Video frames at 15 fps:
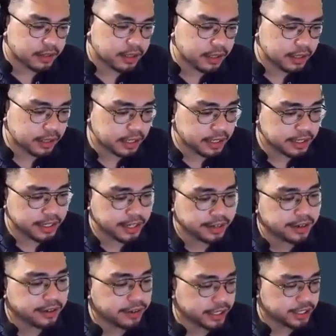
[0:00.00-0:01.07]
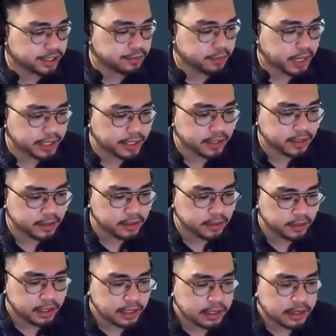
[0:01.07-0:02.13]
linear regression model.
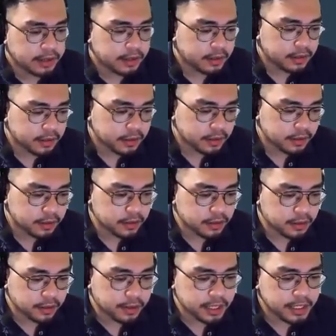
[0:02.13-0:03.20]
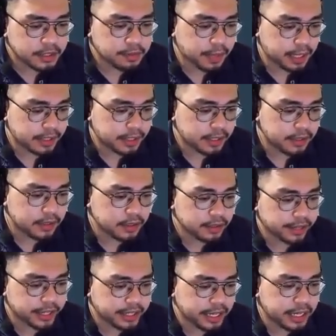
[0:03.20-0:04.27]
This model
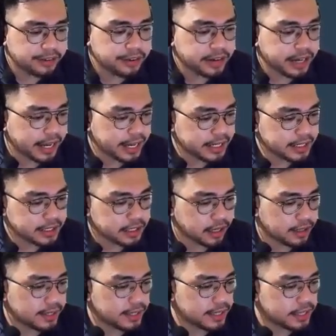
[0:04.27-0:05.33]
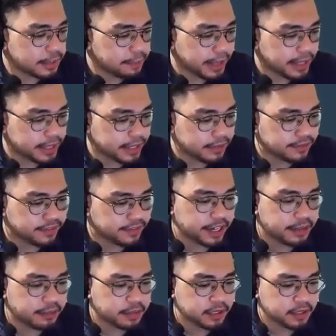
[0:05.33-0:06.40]
greatly relies on the independent
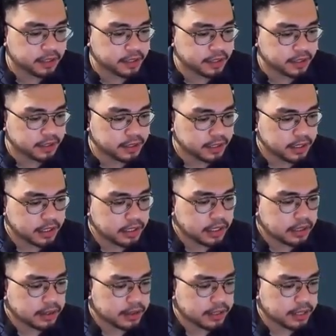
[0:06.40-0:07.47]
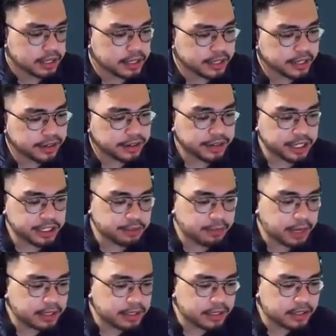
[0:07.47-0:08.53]
variables. The linear regression
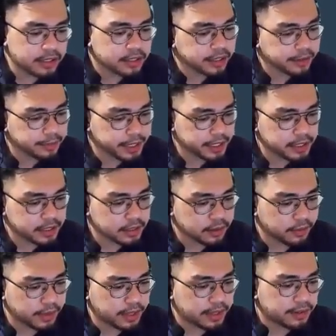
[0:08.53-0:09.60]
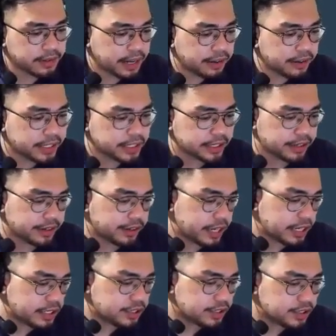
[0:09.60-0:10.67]
model determines whether there is a
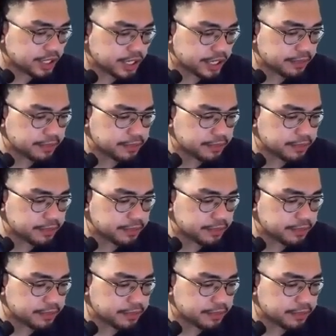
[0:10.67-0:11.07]
relationship